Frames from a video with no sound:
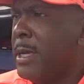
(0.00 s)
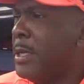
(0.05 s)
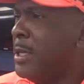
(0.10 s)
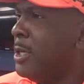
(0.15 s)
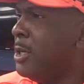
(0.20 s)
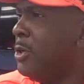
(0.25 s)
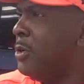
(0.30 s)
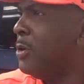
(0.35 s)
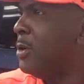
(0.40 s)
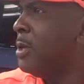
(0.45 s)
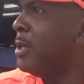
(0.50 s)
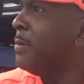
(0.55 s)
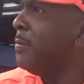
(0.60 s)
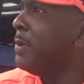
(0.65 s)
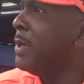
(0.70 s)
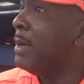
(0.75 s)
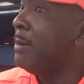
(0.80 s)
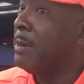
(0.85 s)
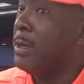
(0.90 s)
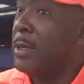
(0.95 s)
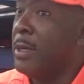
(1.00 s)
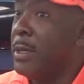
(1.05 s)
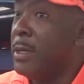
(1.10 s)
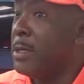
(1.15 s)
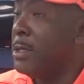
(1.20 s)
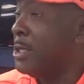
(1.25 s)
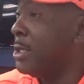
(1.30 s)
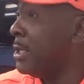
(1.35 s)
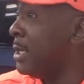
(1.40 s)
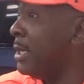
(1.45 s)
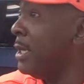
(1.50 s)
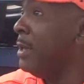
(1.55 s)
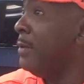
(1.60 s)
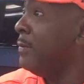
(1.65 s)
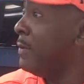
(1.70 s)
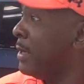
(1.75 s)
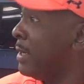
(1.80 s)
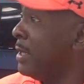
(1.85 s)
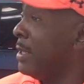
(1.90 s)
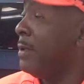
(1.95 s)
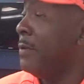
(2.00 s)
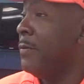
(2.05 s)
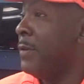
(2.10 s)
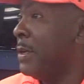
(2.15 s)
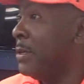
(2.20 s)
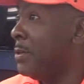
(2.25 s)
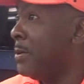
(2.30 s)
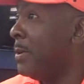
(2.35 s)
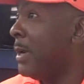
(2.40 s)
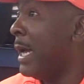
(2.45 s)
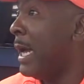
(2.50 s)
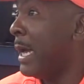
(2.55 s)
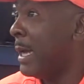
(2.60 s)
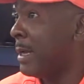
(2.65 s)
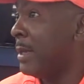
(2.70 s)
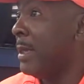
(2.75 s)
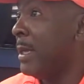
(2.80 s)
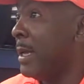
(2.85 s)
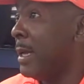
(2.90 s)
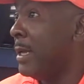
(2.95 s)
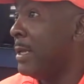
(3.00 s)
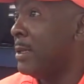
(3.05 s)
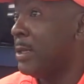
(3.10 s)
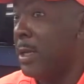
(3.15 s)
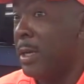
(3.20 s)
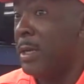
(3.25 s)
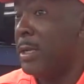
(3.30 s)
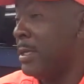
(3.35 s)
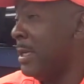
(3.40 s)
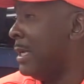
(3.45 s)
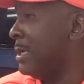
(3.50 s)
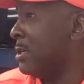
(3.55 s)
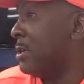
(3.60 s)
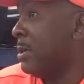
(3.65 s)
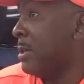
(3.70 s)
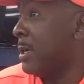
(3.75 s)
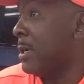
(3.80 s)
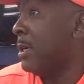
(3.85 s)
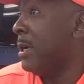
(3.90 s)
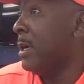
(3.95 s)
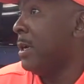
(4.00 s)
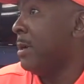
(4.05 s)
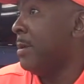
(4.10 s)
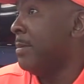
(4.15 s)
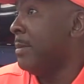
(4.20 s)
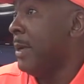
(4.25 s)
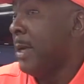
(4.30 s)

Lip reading: then you're going to be able to achieve the individual accolades. That's going to come.